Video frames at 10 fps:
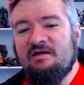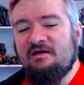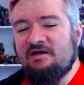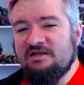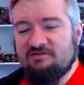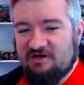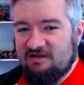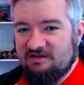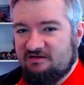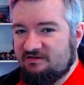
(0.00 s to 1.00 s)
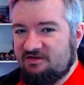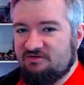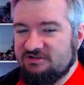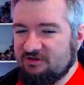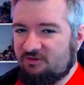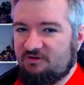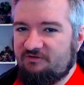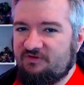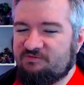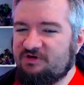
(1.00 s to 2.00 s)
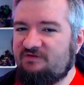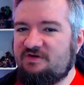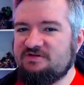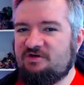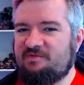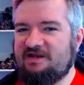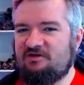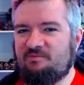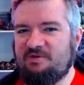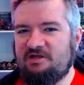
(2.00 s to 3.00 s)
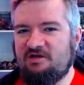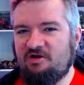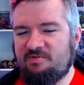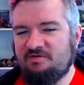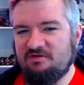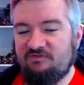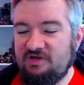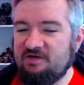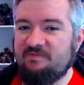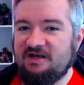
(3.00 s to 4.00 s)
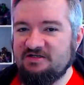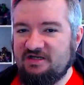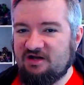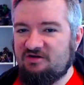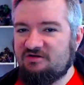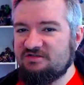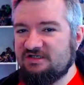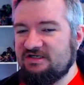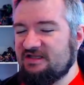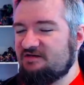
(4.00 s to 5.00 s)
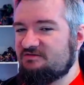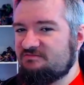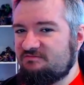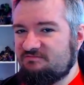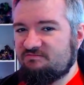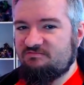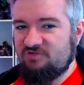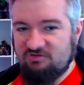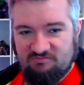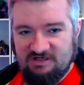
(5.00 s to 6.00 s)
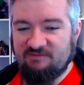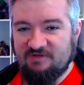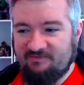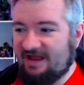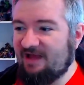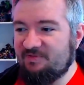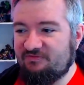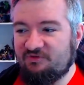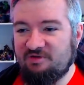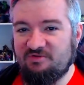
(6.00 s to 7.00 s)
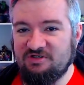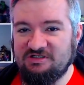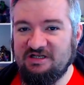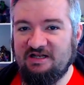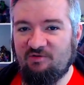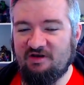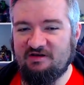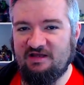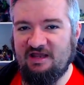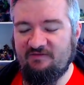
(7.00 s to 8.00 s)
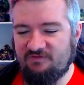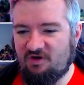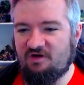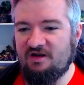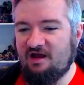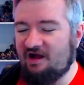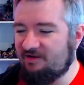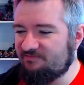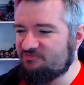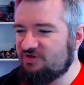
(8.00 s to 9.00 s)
Is there anything that you saw for the previews that you're planning on picking up? If you did manage to get Curse City, then I'm happy for you, because you clearly wanted it. If not, I'm